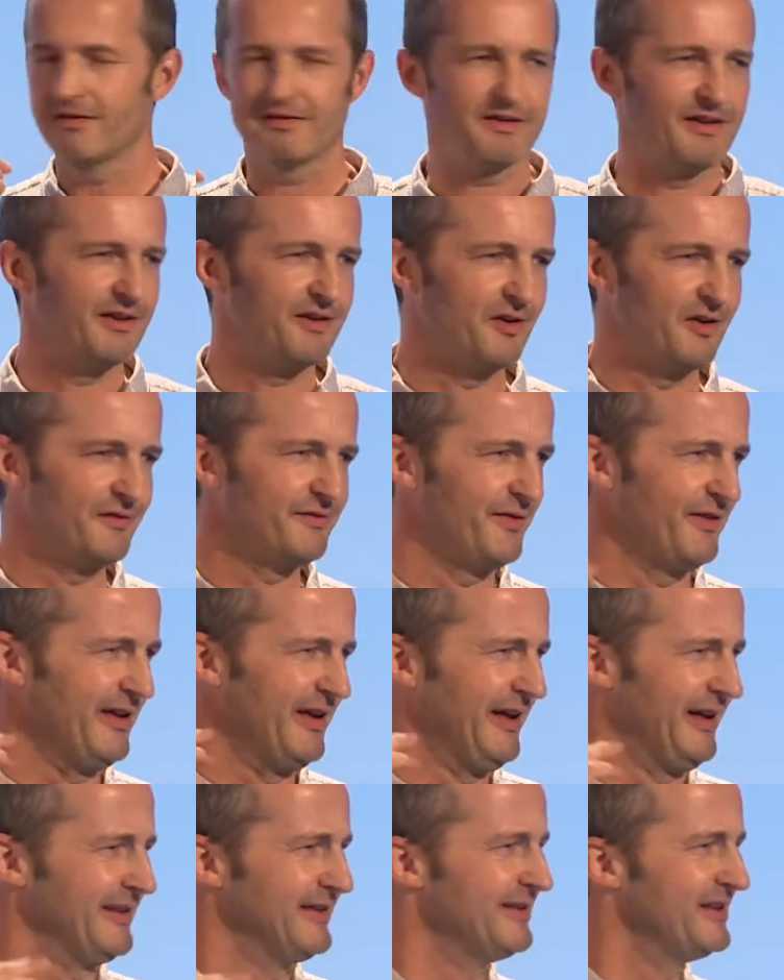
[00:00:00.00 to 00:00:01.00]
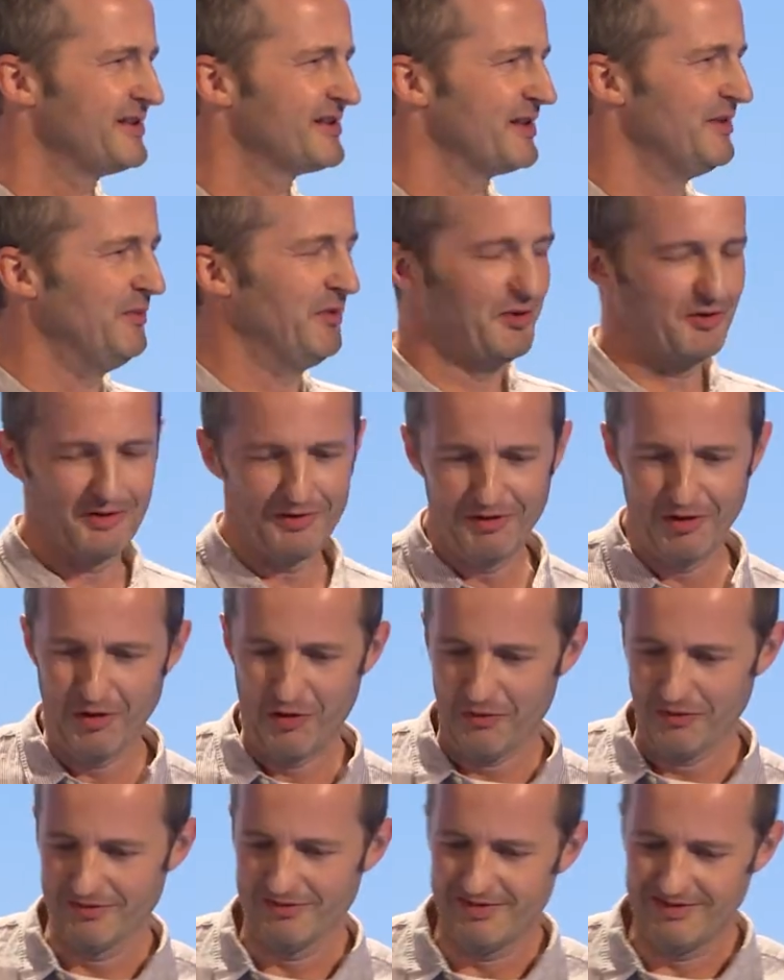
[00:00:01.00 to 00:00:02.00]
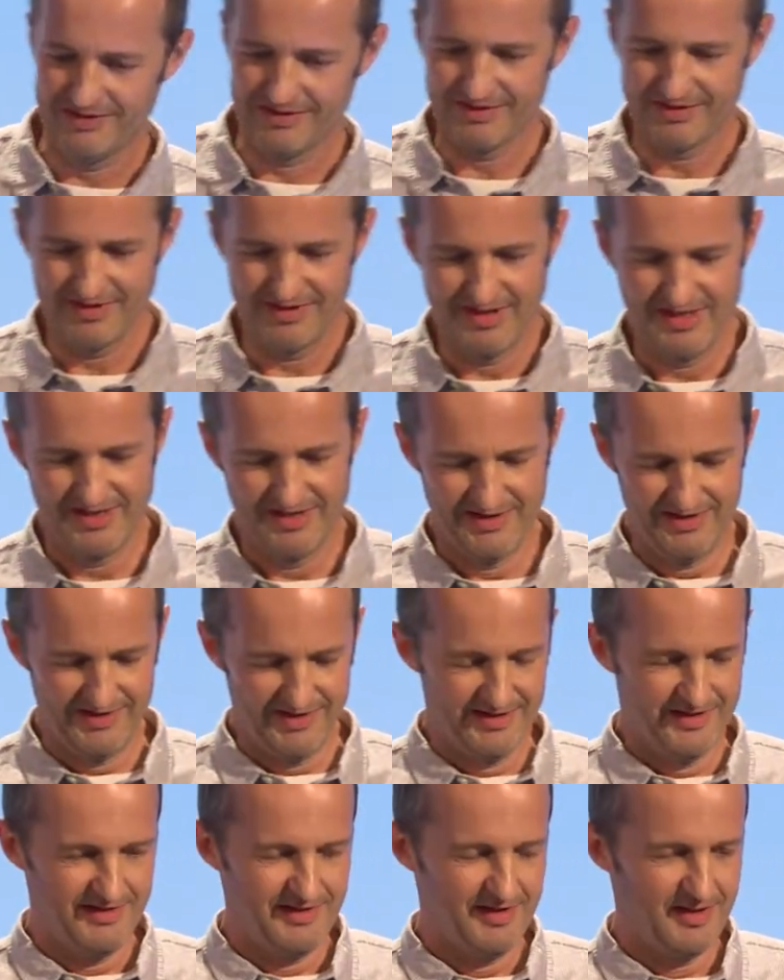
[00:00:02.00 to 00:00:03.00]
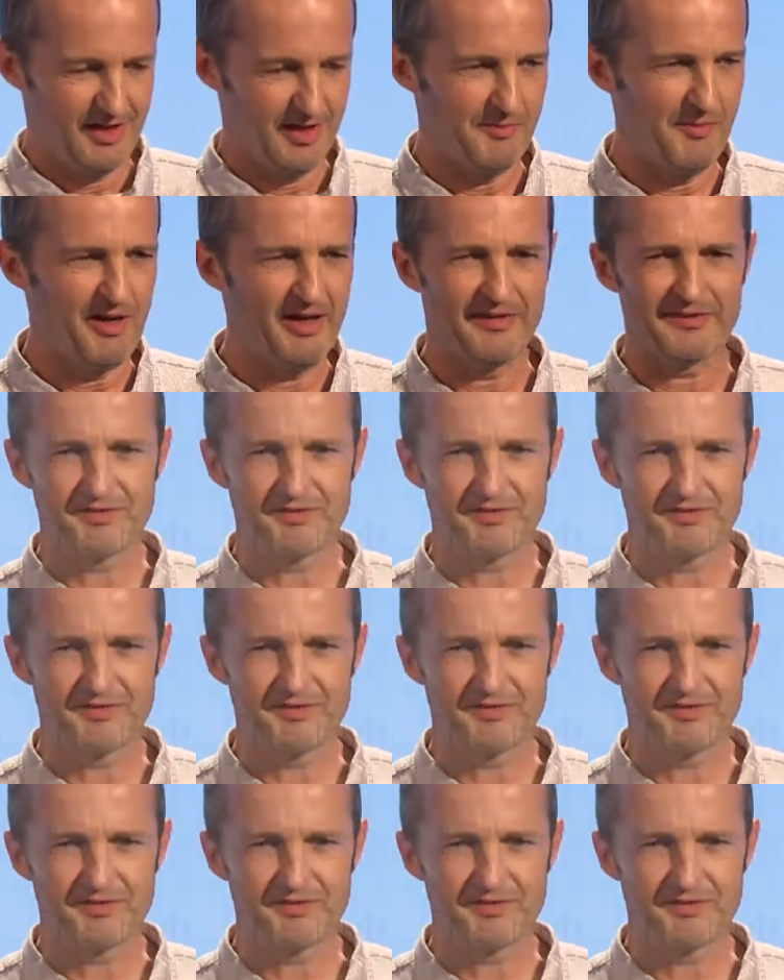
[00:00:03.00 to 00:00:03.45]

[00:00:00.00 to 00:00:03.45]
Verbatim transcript: Thank God for that. At least I'm not alone. I may